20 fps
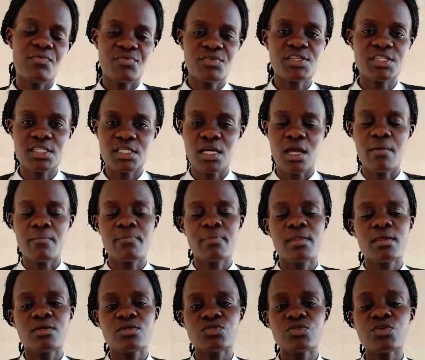
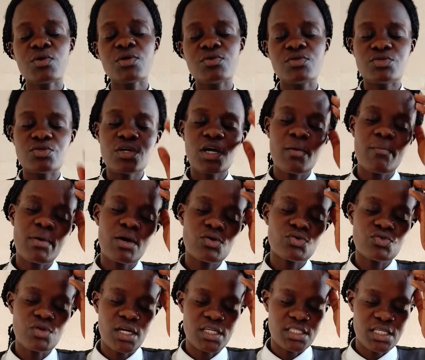fixture. So when you talk
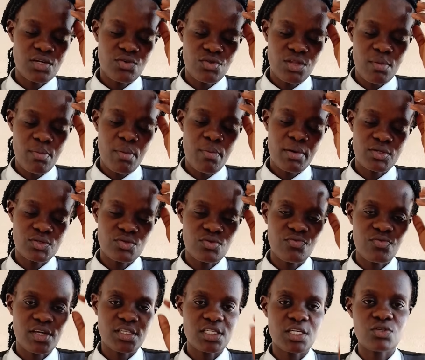about a chattel, the purpose
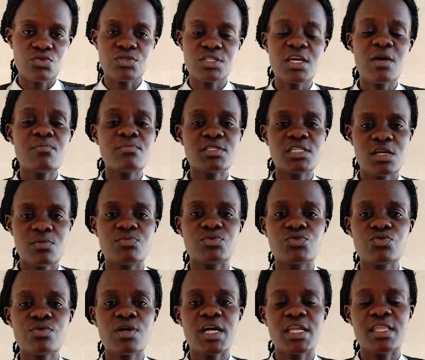of a chattel,
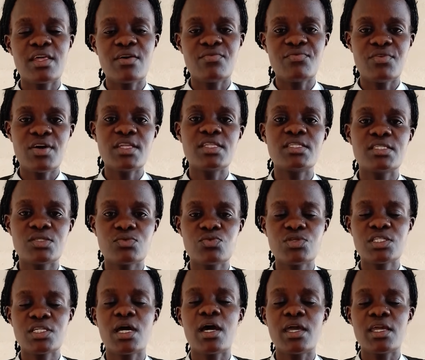sometimes look at the funds
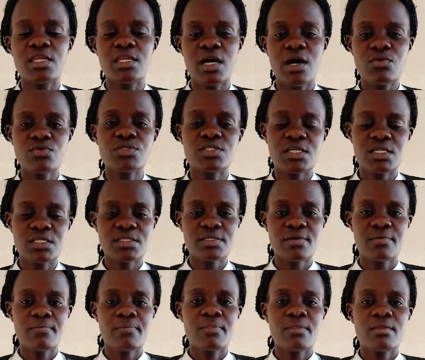which are in houses.
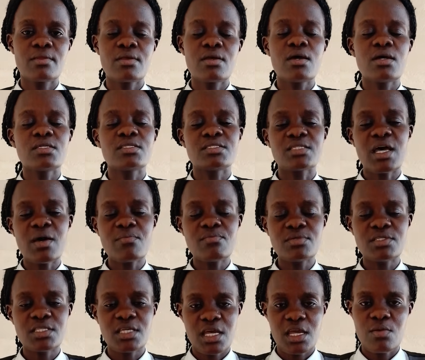
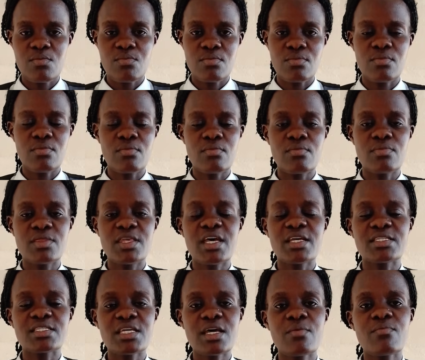Sometimes
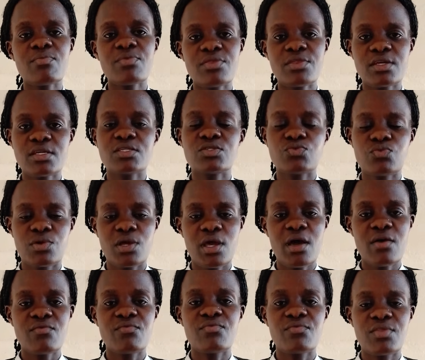there are some things we
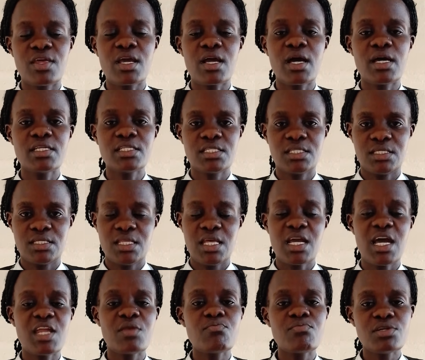have, they
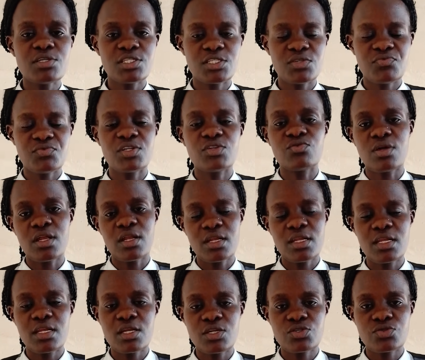can be shifted to
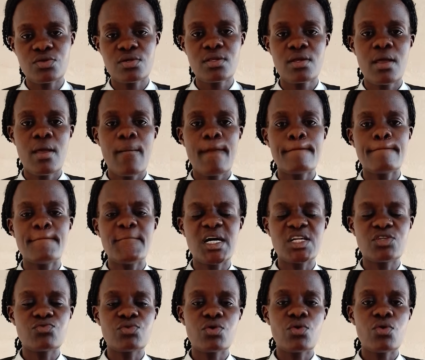another direction,
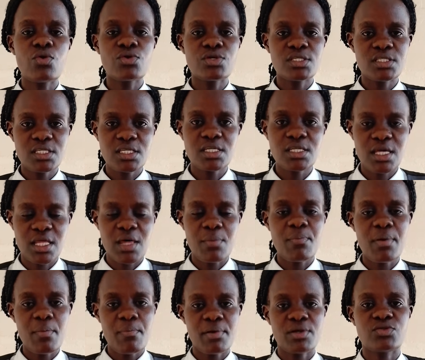but we consider the
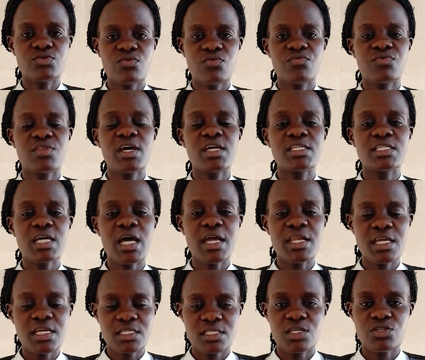purpose of that
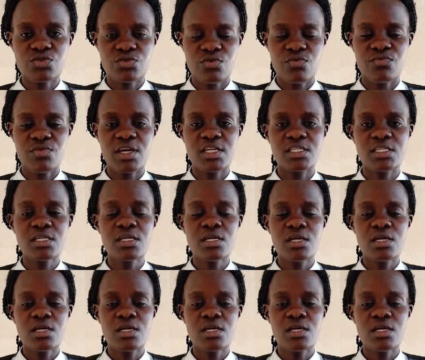annexation of that